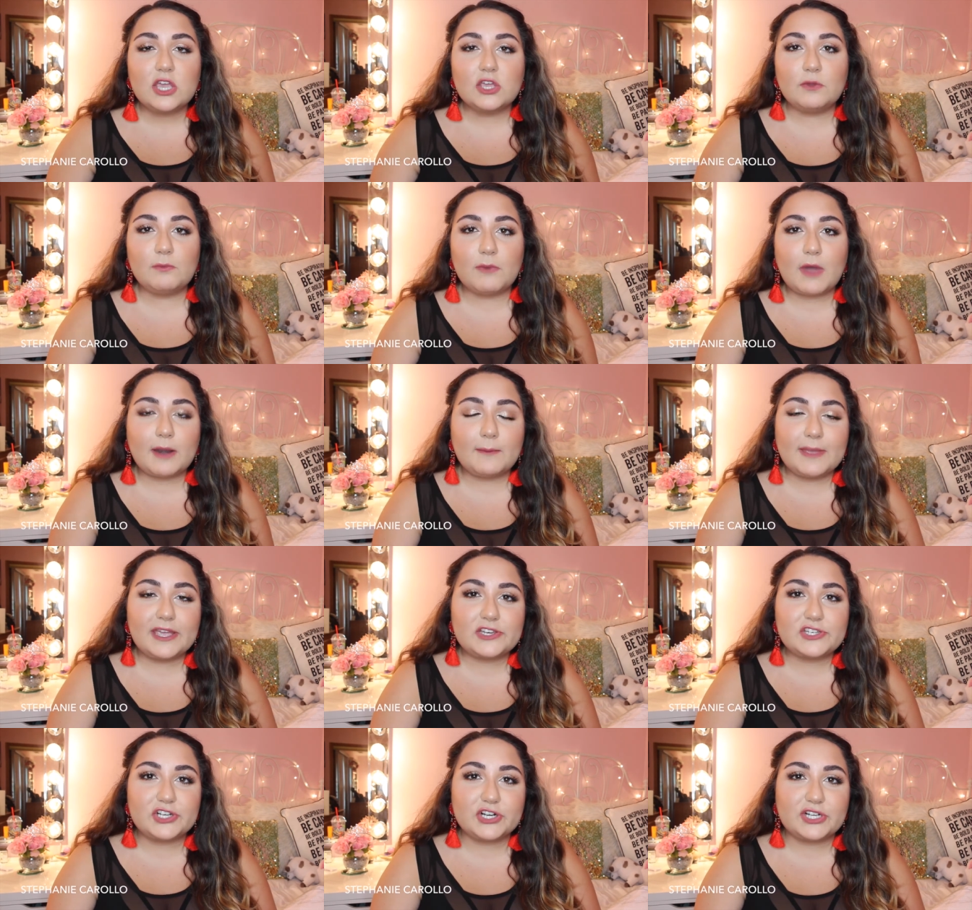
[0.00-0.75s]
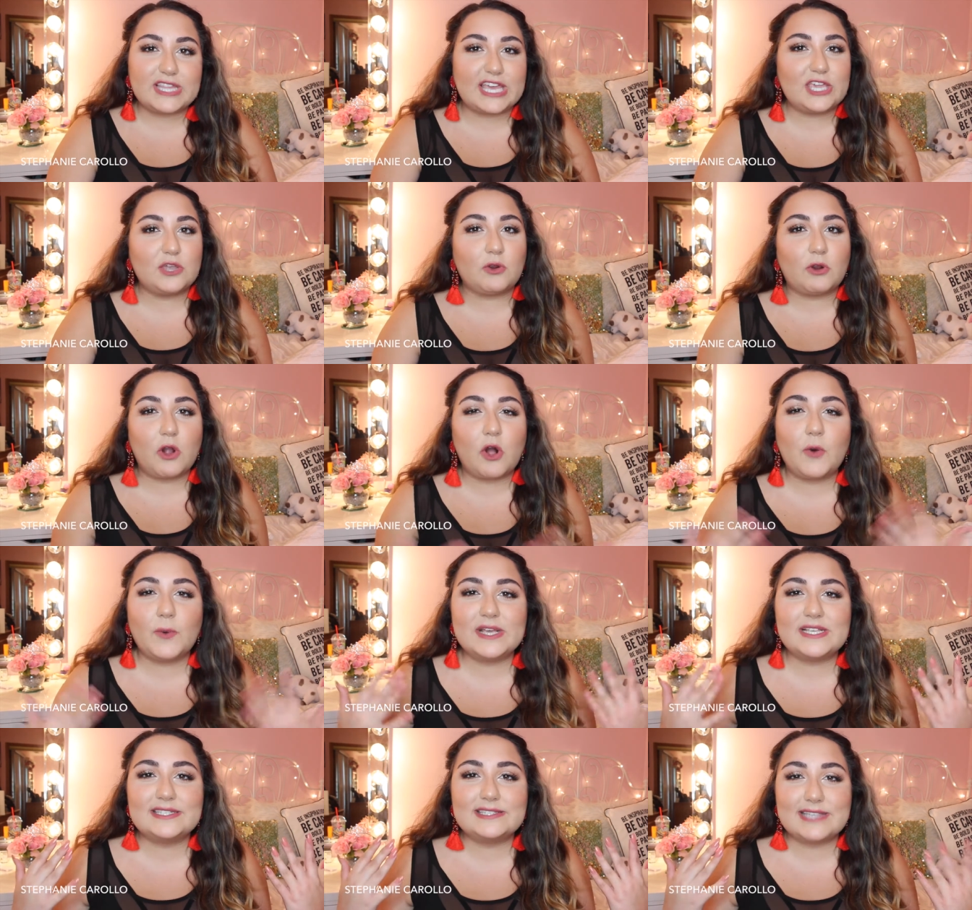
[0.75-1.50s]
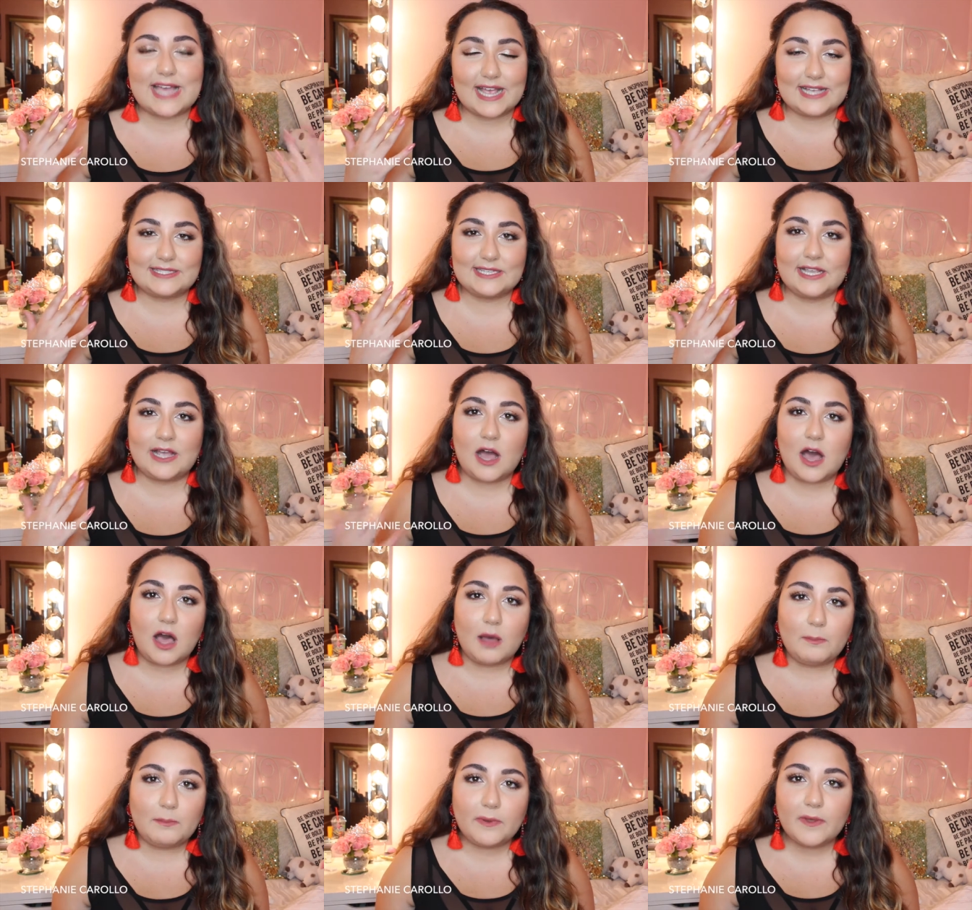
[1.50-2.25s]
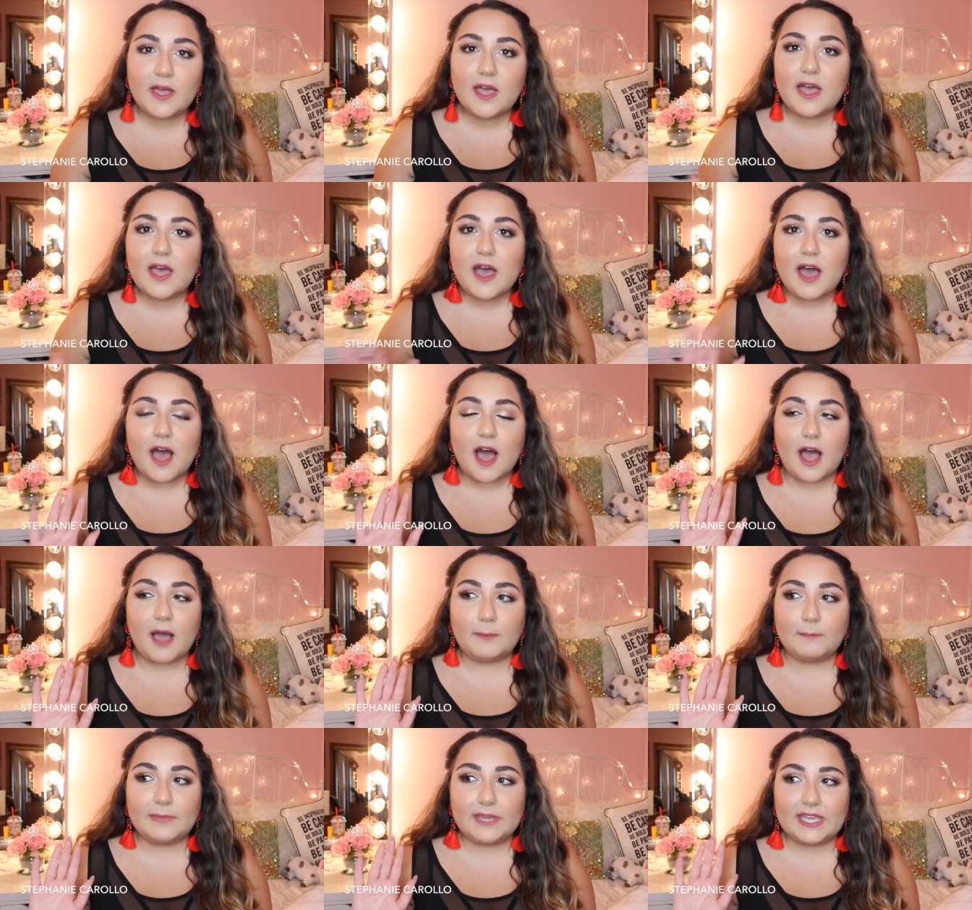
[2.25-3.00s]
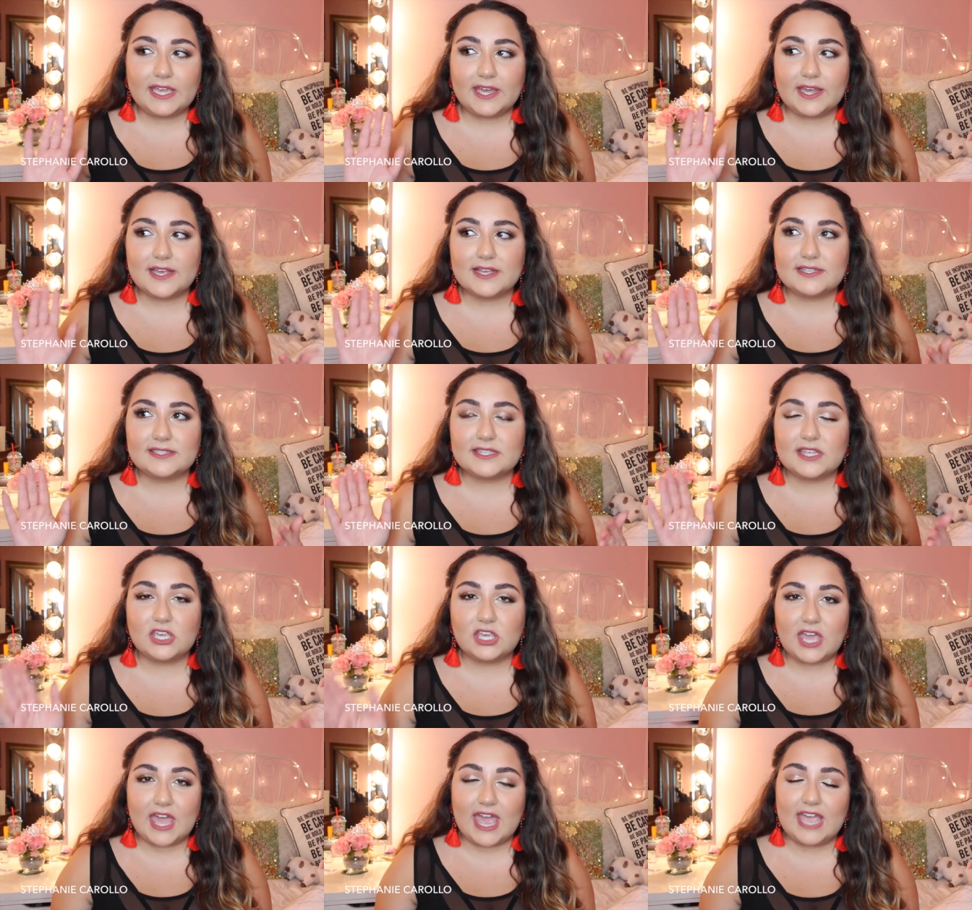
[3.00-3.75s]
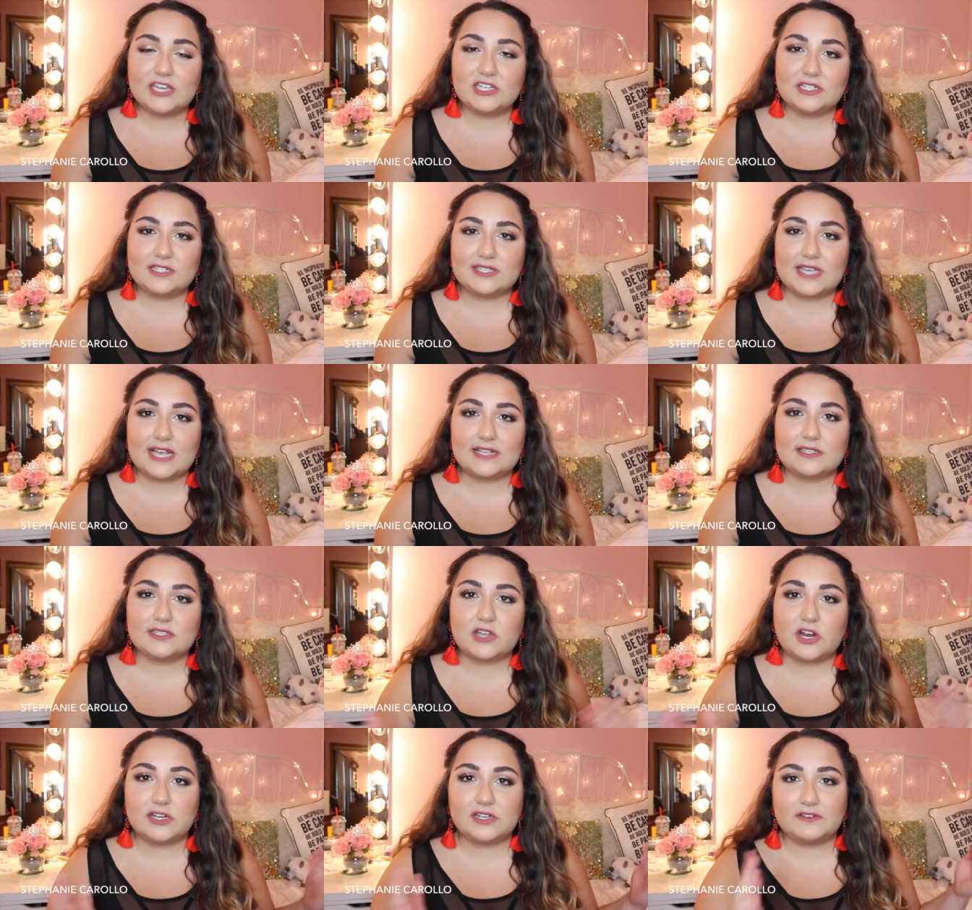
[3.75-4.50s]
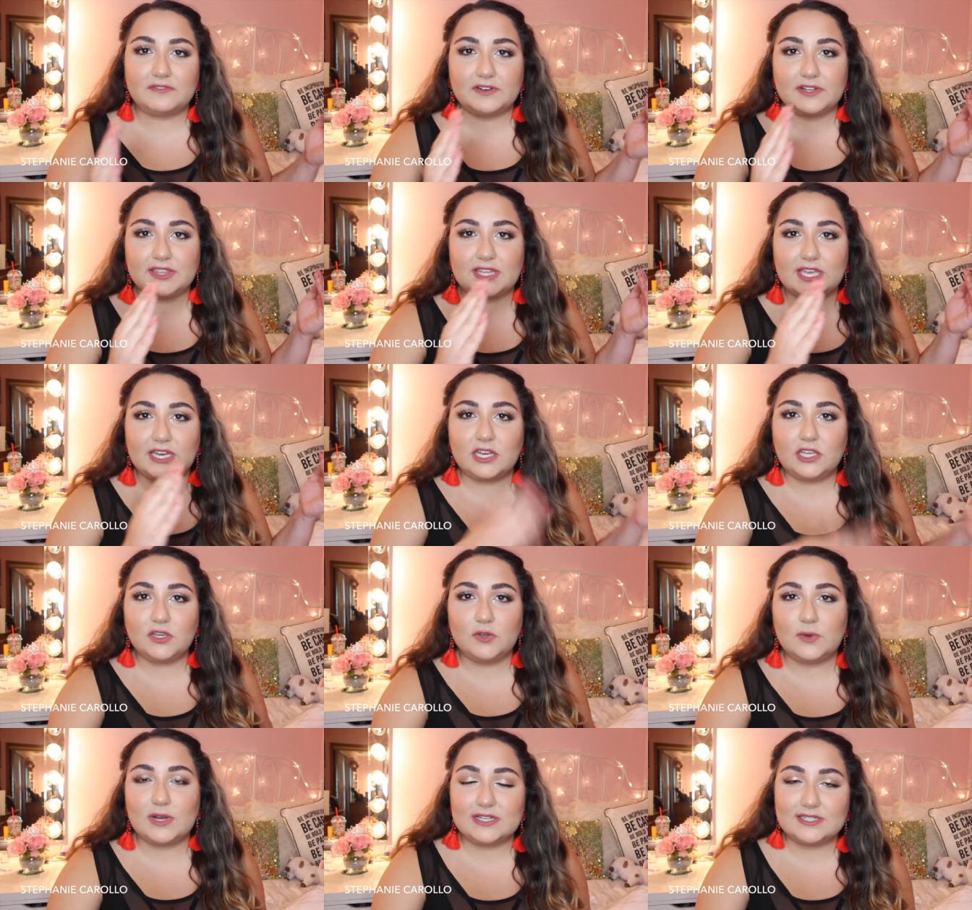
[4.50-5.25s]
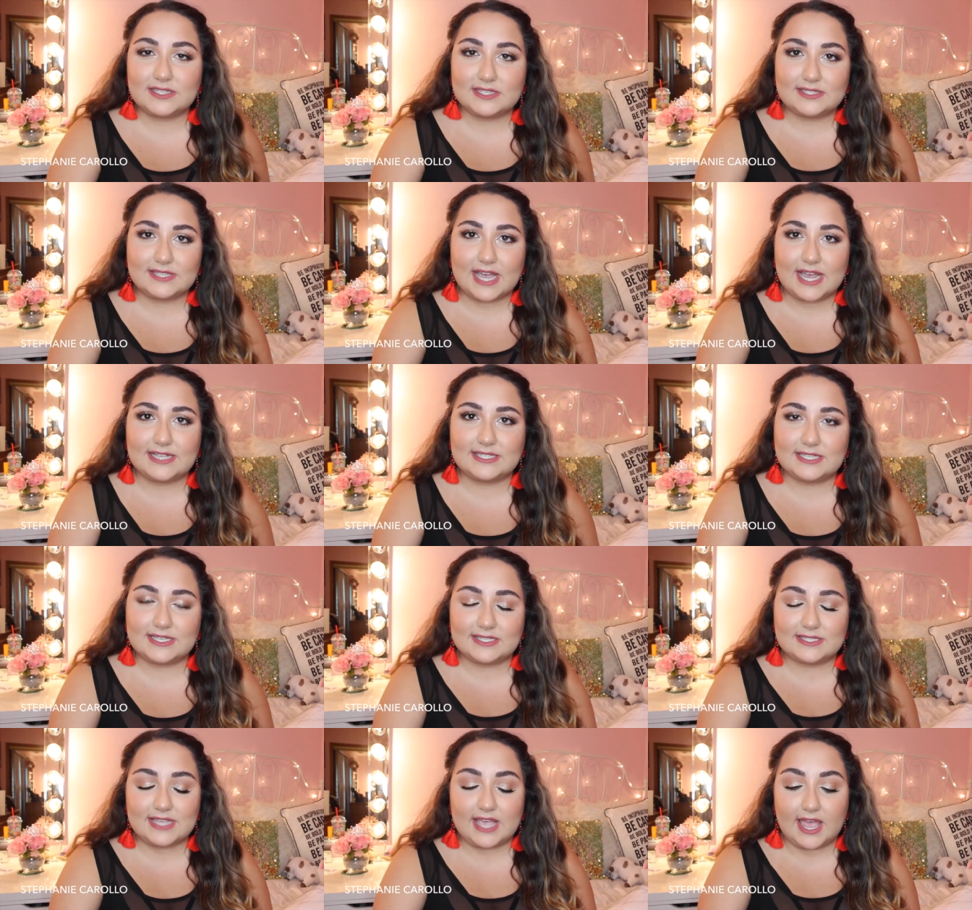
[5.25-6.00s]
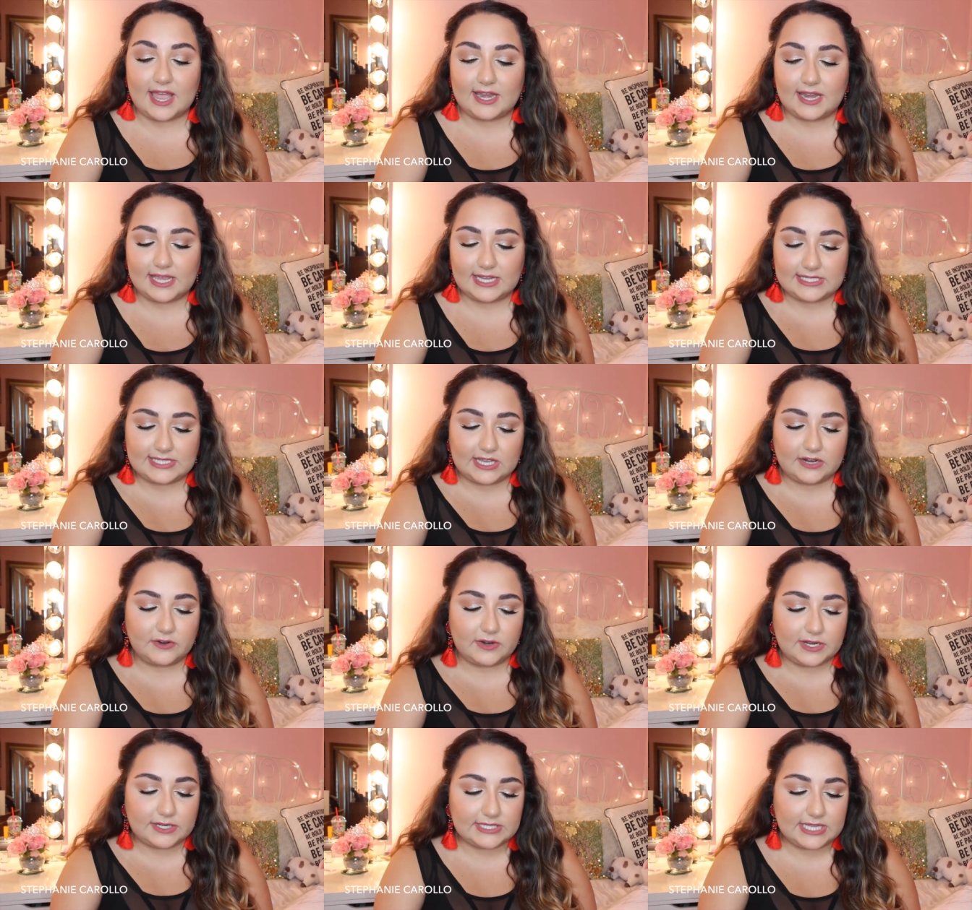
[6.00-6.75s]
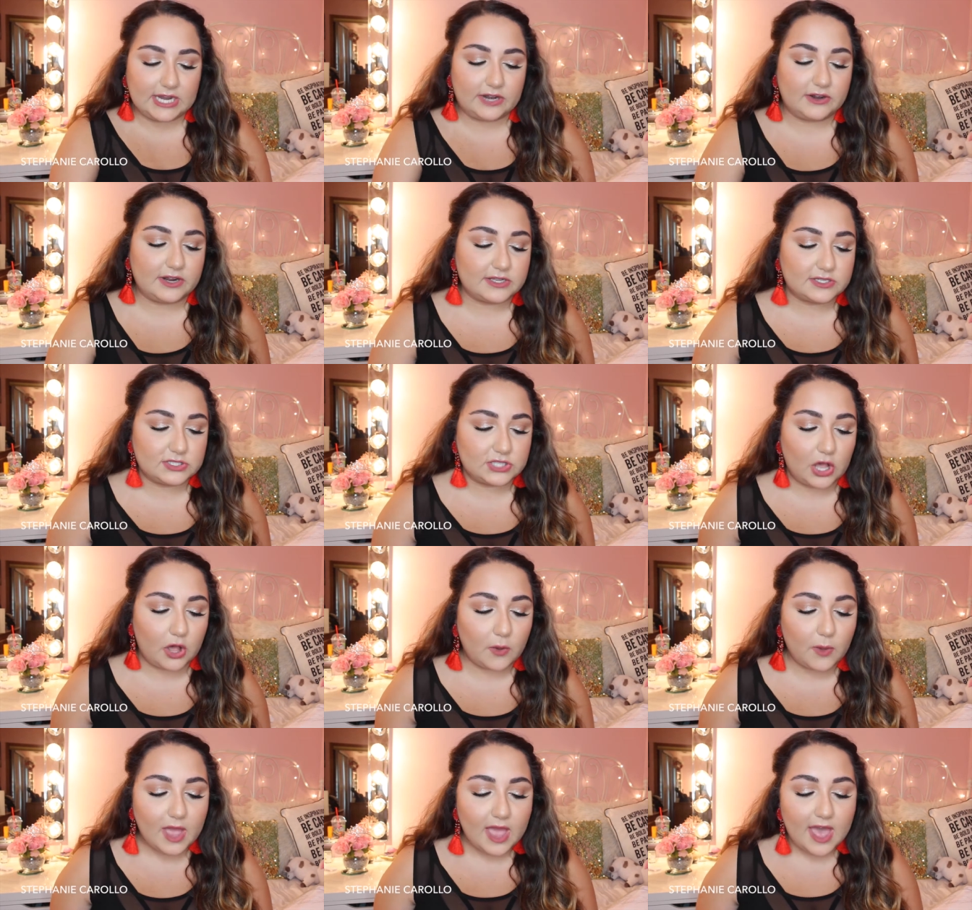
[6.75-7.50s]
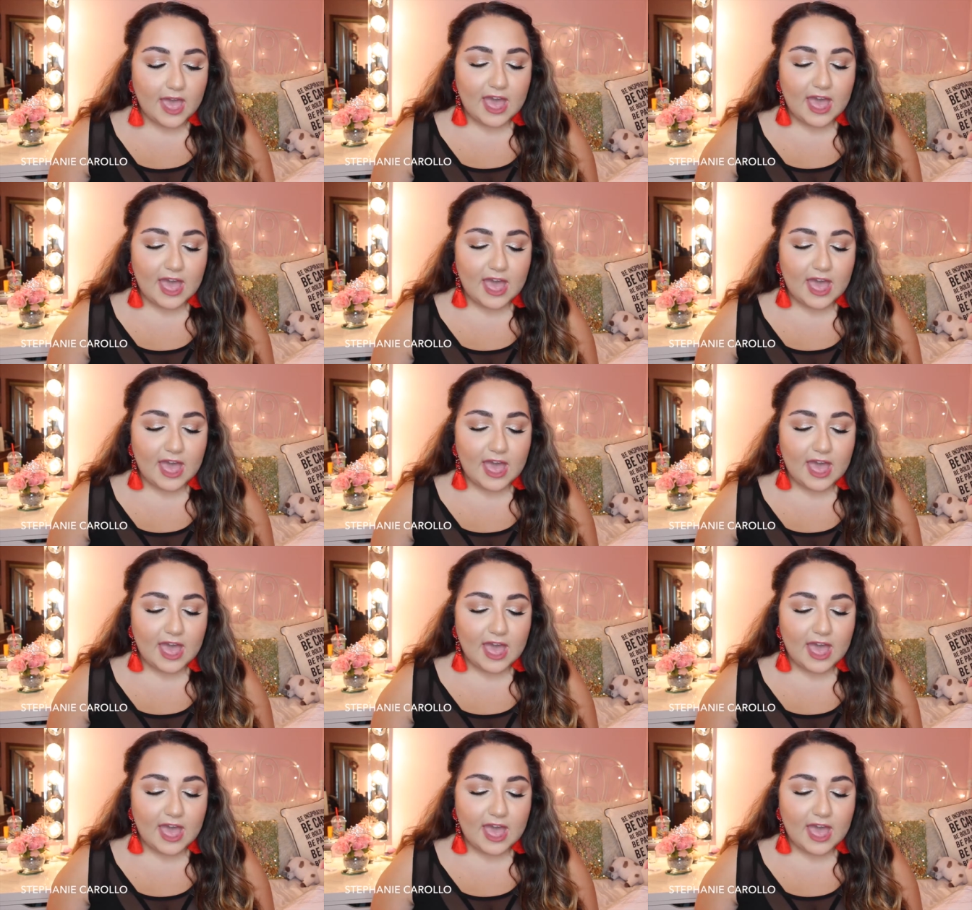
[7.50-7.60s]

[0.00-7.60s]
you want to make sure that you're always sizing up um, because Asian sizes are different than US sizes and etc etc. So